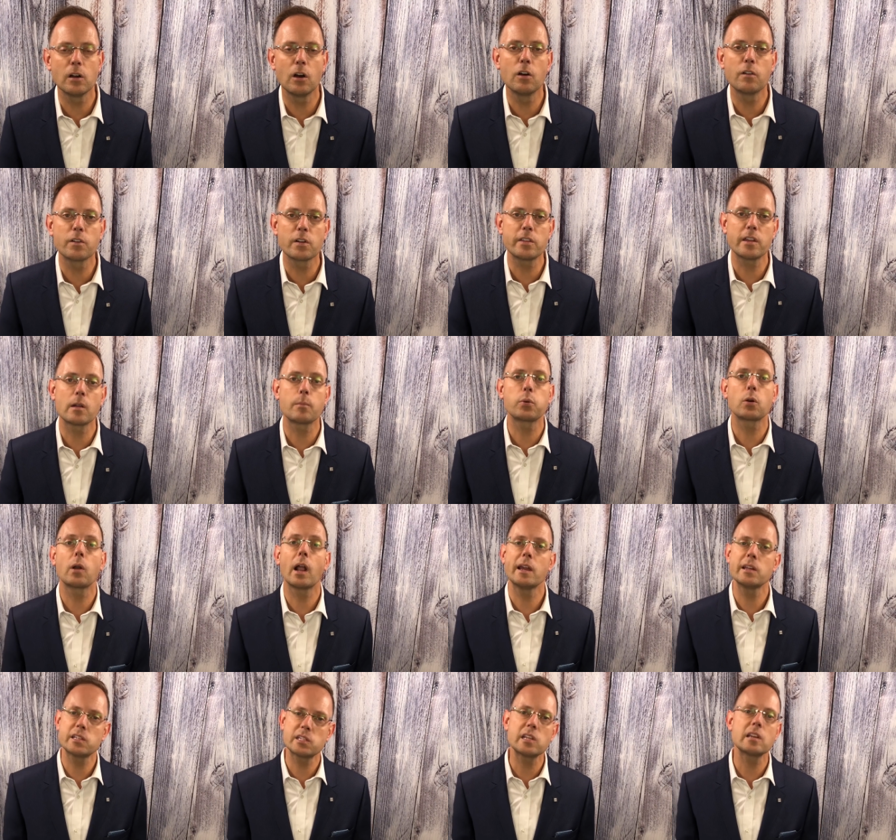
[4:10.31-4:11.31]
over their
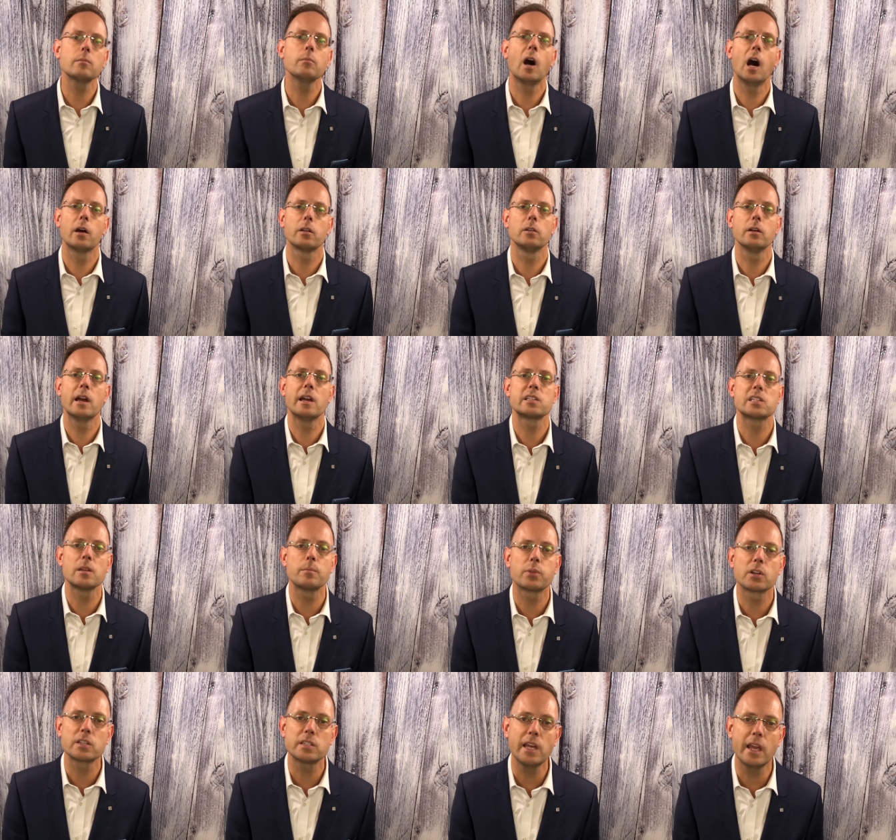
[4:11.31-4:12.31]
pricing model as
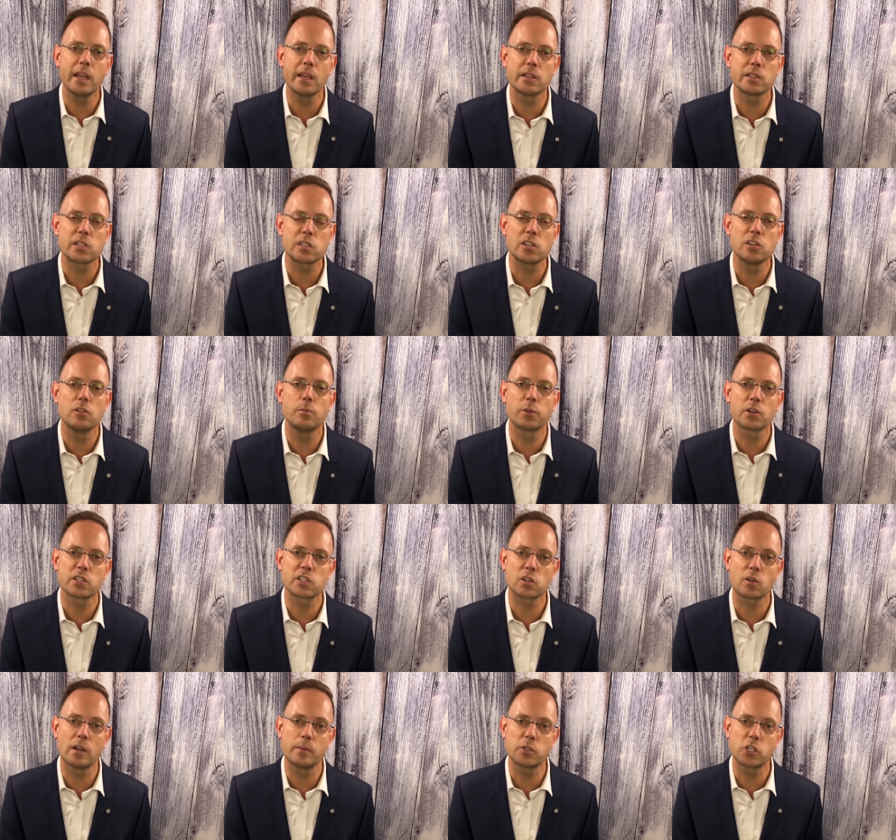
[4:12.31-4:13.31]
it pertains to
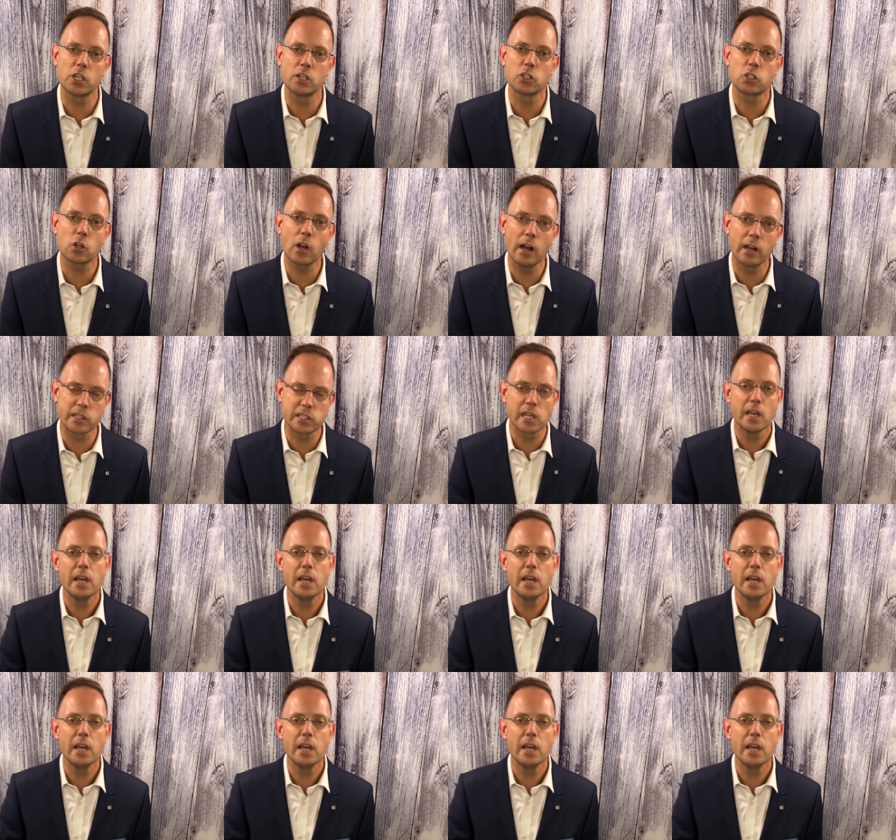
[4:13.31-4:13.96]
prescription drugs?